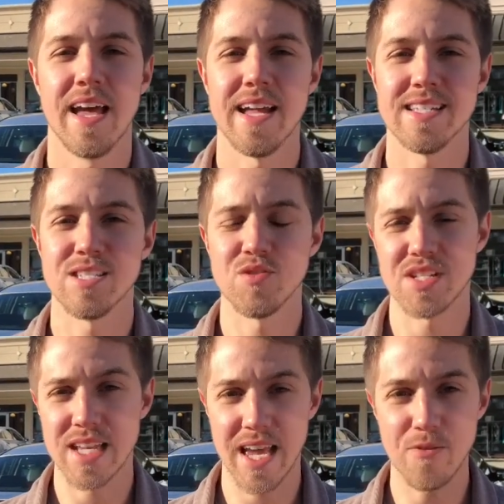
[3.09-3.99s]
And so
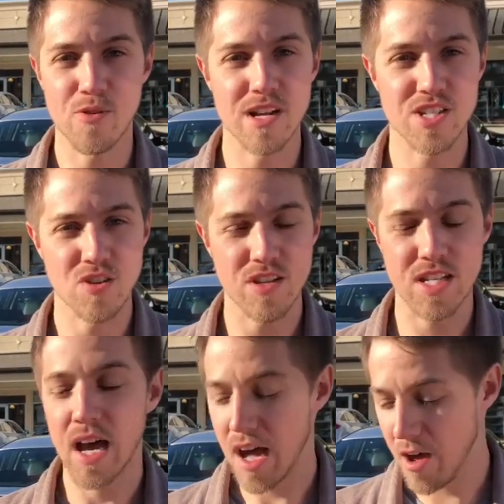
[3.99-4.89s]
today we're at Sur La
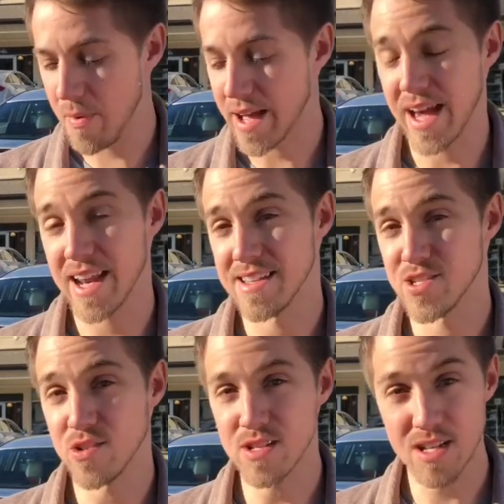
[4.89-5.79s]
Table. I got a
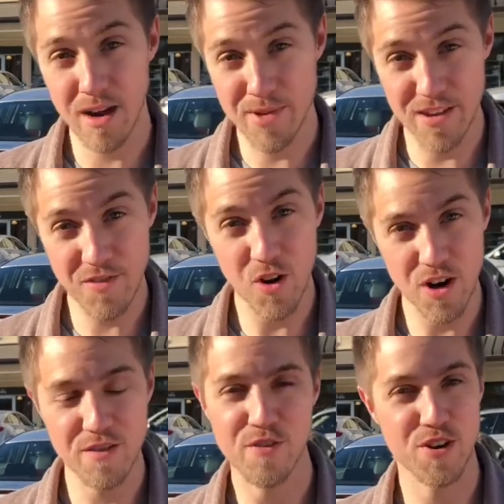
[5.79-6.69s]
Sur La Table gift
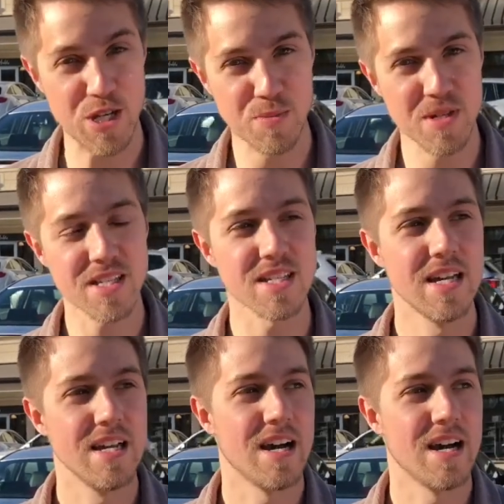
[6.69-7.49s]
card for Christmas.